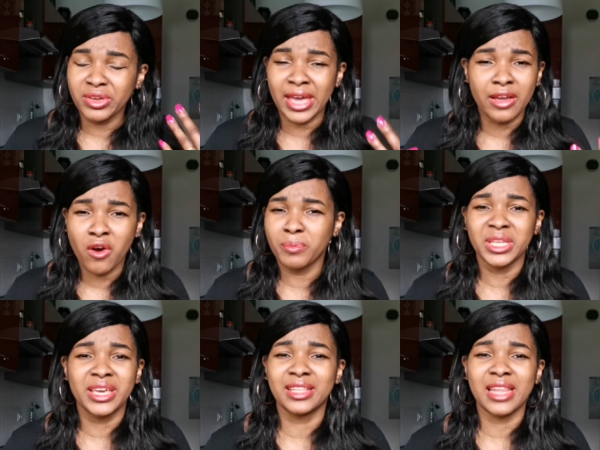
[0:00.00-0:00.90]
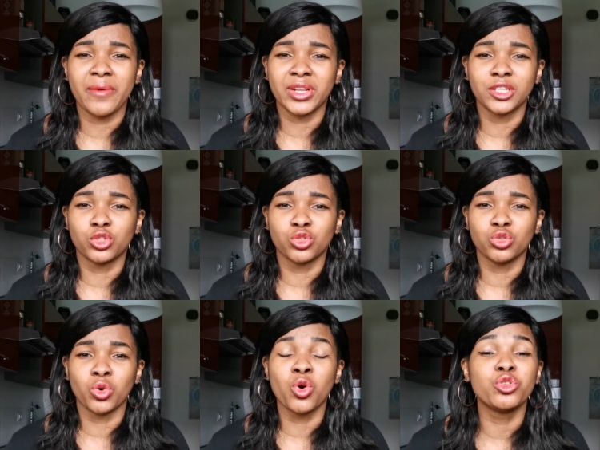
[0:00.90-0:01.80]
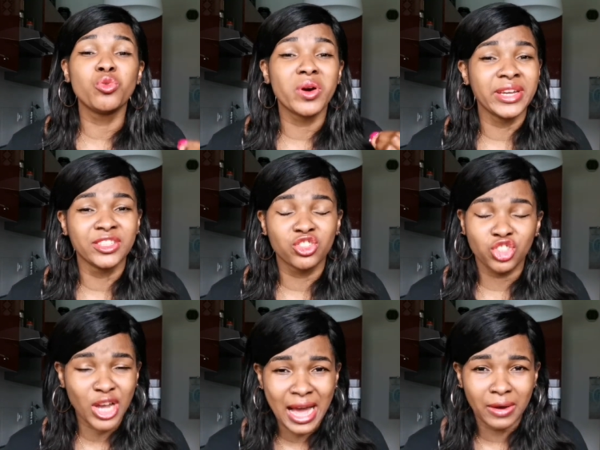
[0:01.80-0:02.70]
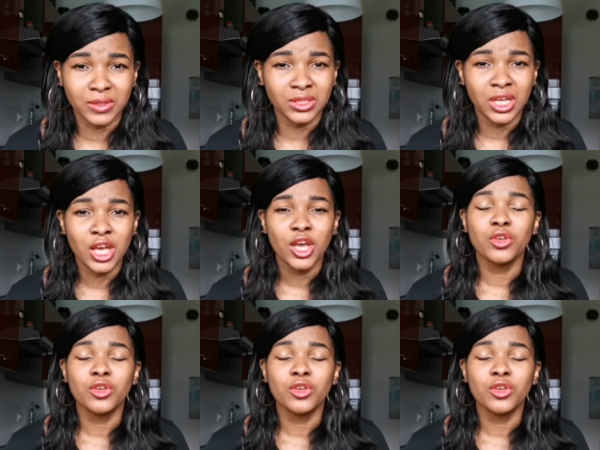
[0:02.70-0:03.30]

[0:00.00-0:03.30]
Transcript: you can communicate directly to your God. You are His child.